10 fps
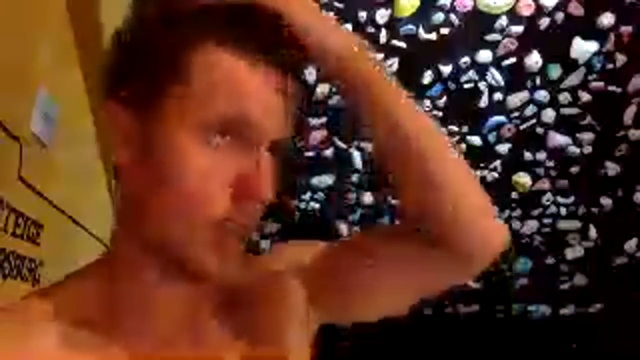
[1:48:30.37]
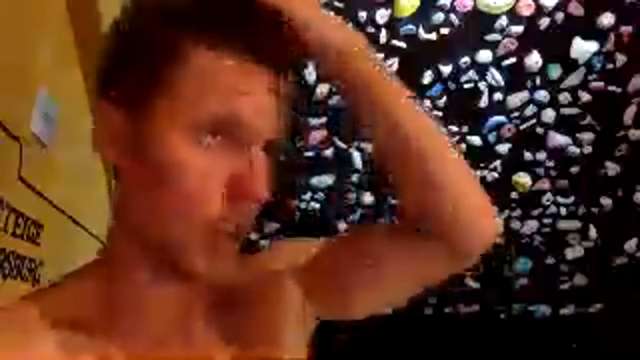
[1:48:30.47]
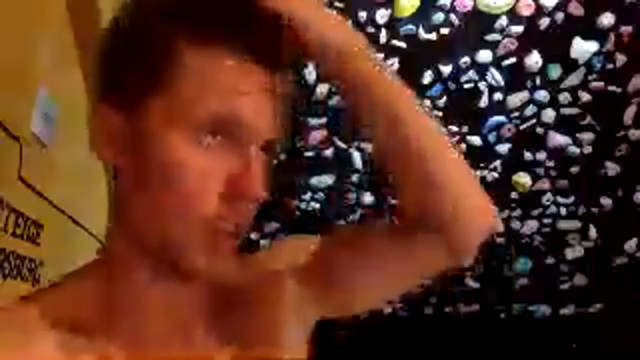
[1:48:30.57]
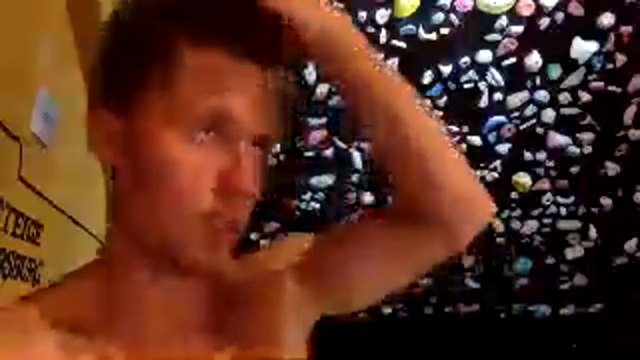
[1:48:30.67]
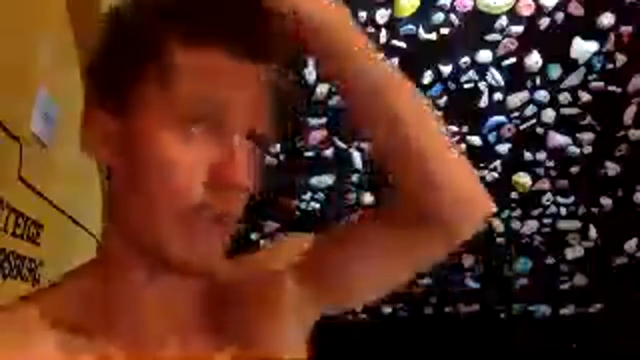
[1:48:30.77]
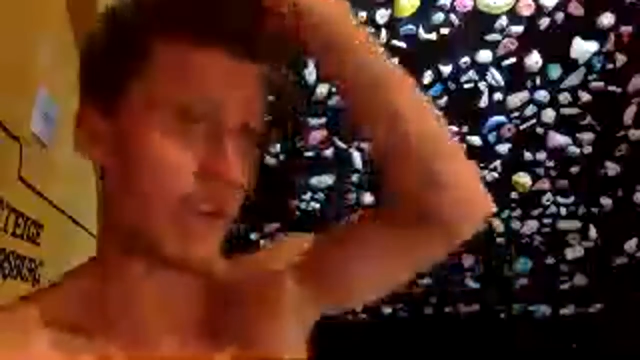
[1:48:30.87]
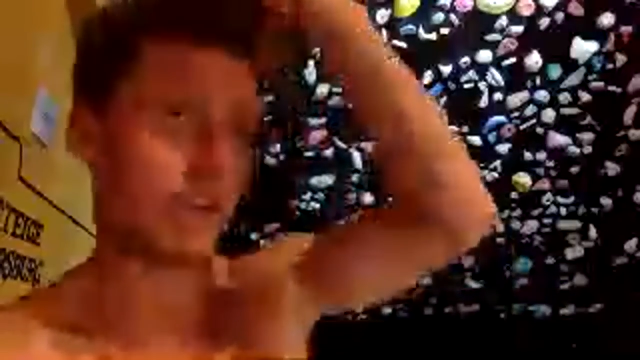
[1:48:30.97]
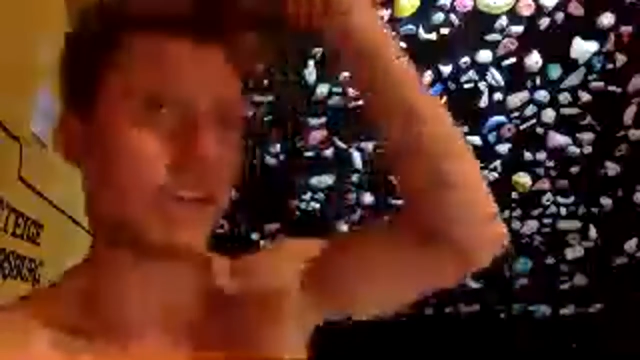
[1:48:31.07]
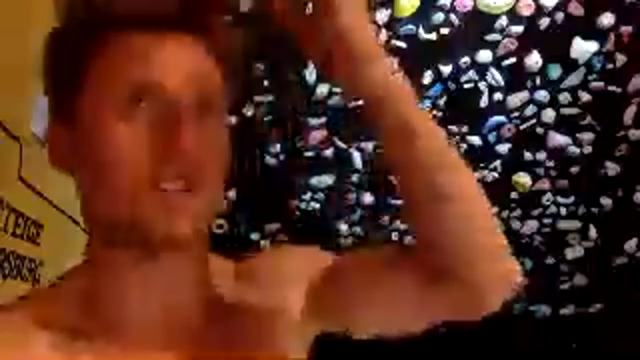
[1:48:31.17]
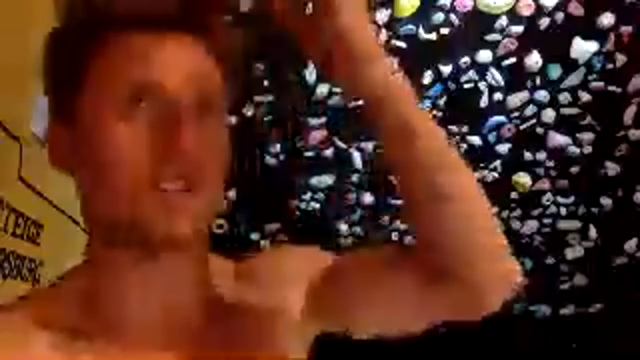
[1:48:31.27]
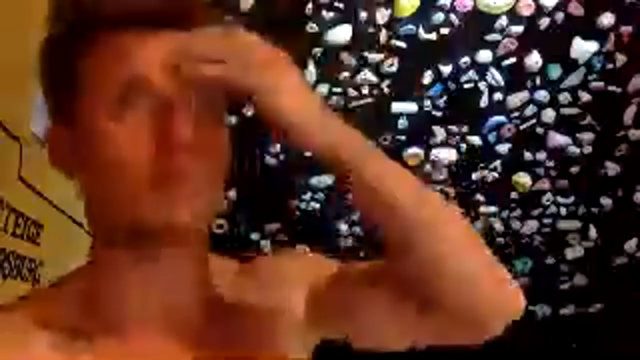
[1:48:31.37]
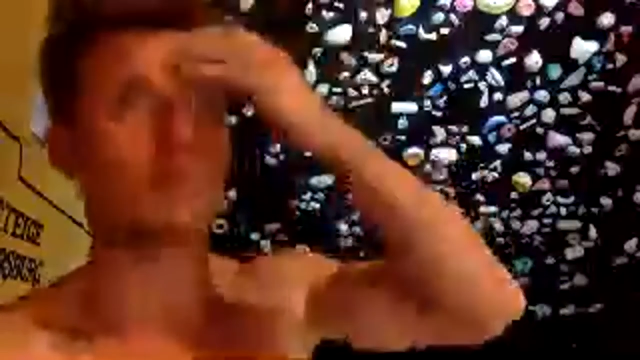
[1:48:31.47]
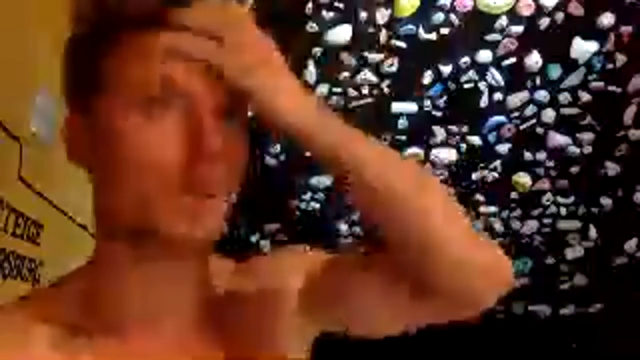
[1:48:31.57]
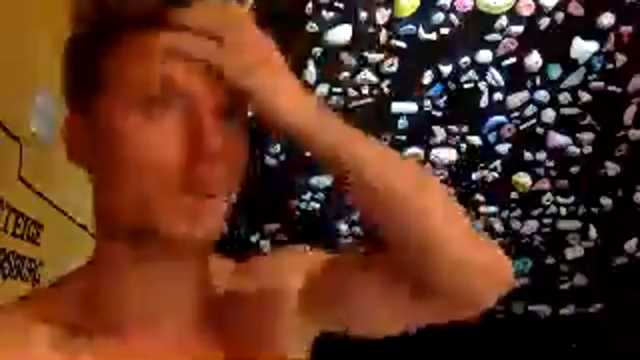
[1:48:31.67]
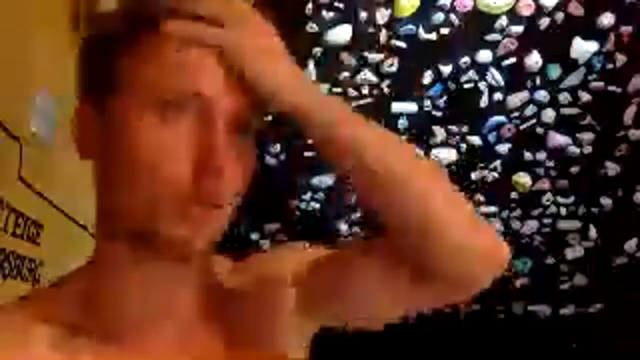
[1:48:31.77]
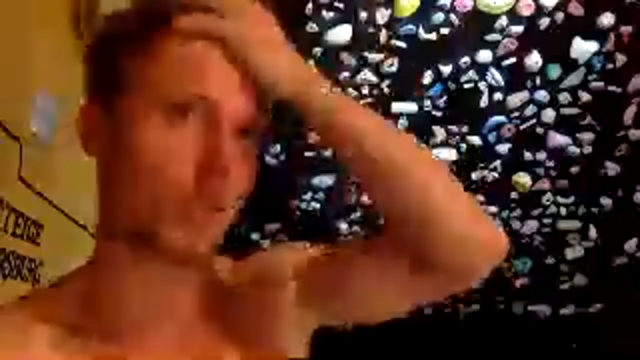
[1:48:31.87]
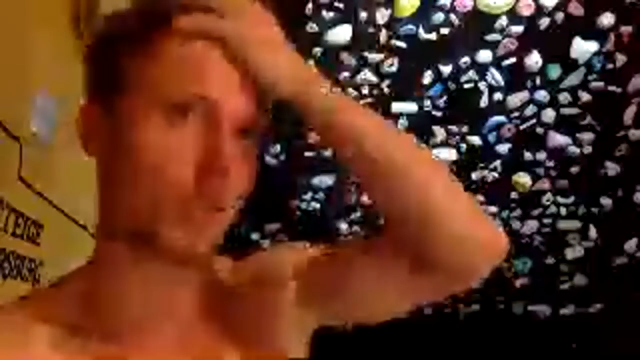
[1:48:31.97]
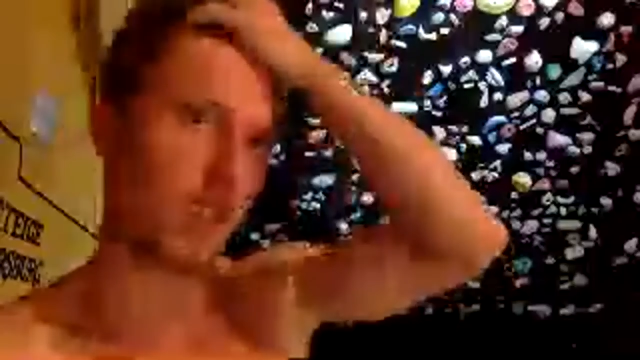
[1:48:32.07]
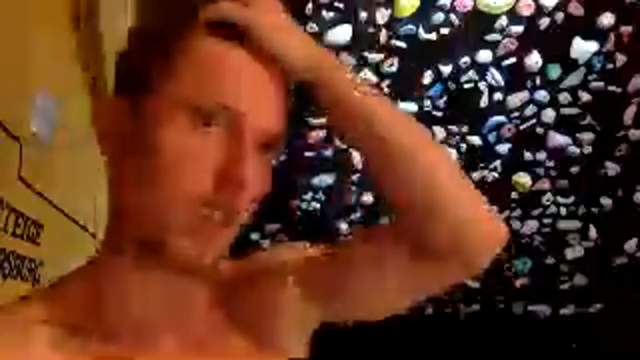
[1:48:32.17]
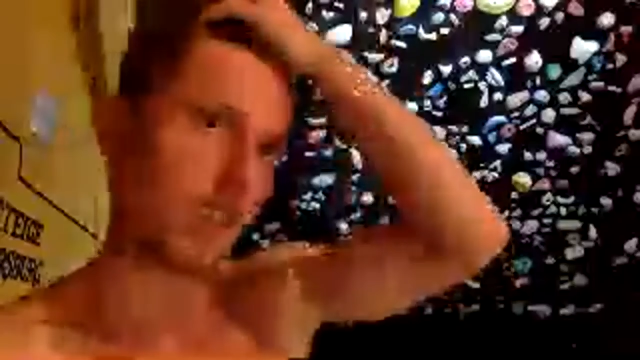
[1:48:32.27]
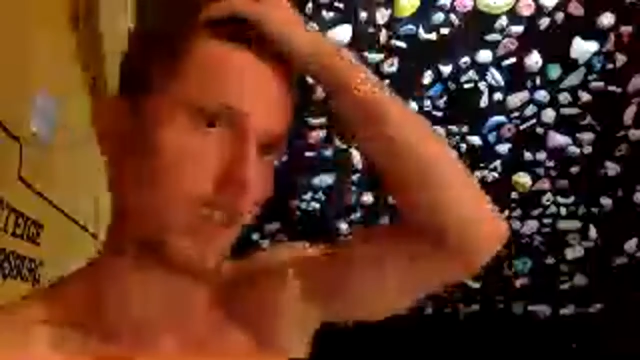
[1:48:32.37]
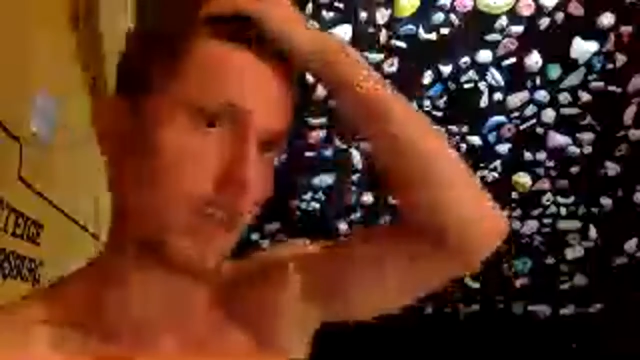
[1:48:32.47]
a lot of backlash from people saying,